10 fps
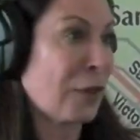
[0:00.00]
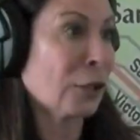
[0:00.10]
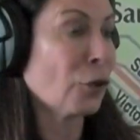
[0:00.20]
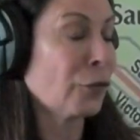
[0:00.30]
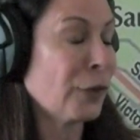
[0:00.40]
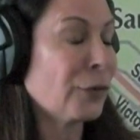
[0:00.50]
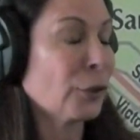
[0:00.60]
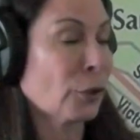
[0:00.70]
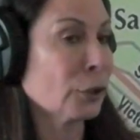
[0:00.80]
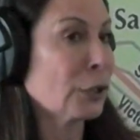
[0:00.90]
fellow
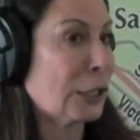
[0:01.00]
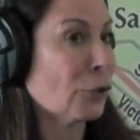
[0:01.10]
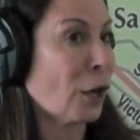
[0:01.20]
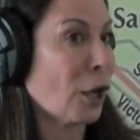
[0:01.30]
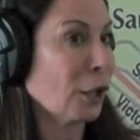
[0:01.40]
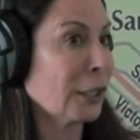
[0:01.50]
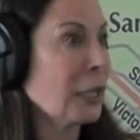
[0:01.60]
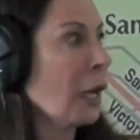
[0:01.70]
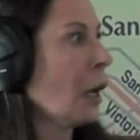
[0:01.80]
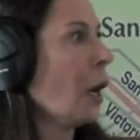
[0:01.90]
Vivid girl, Deidre
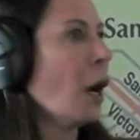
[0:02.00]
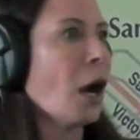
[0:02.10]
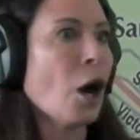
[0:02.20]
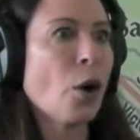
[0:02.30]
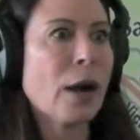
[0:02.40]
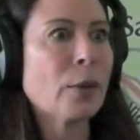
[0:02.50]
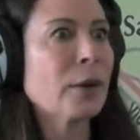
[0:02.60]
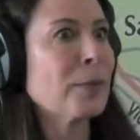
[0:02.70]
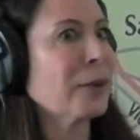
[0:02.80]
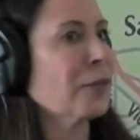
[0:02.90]
Holland, oh, I
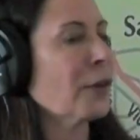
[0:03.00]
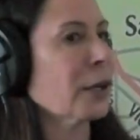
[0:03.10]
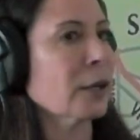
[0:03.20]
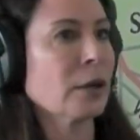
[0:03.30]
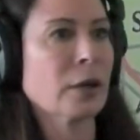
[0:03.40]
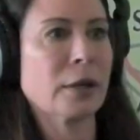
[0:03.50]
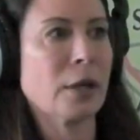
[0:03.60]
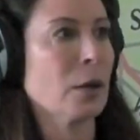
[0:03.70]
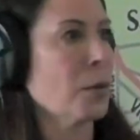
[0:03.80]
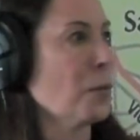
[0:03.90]
would have been fucking...
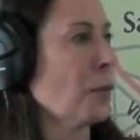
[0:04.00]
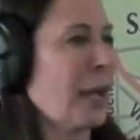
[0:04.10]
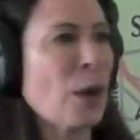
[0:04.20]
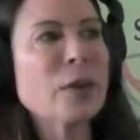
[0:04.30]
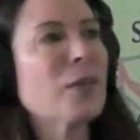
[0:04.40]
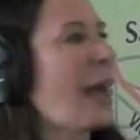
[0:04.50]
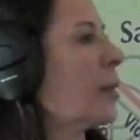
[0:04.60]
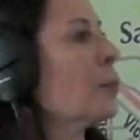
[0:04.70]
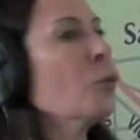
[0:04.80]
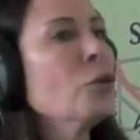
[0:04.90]
Really? Wow. Yeah, I would have
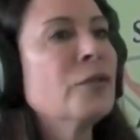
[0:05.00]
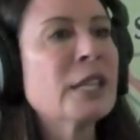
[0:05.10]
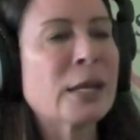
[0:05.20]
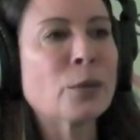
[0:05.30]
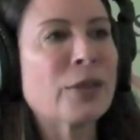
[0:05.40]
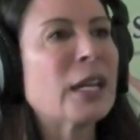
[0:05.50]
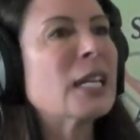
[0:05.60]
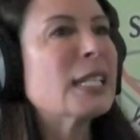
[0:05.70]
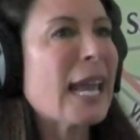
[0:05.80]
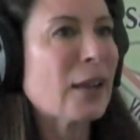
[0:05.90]
had him moved in within
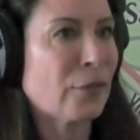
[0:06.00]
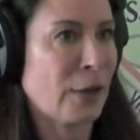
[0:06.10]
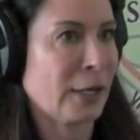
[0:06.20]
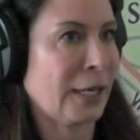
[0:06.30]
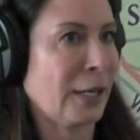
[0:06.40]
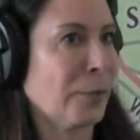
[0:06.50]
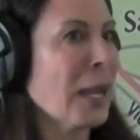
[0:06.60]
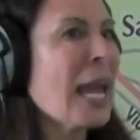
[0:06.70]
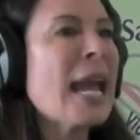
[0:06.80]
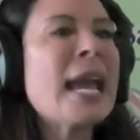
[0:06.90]
a day of fucking him.
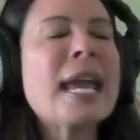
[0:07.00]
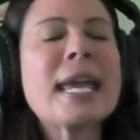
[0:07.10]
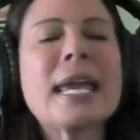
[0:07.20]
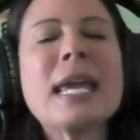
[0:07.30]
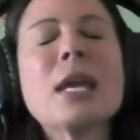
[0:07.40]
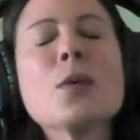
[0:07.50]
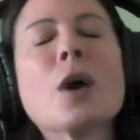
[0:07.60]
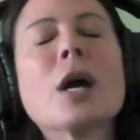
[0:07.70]
Wow. He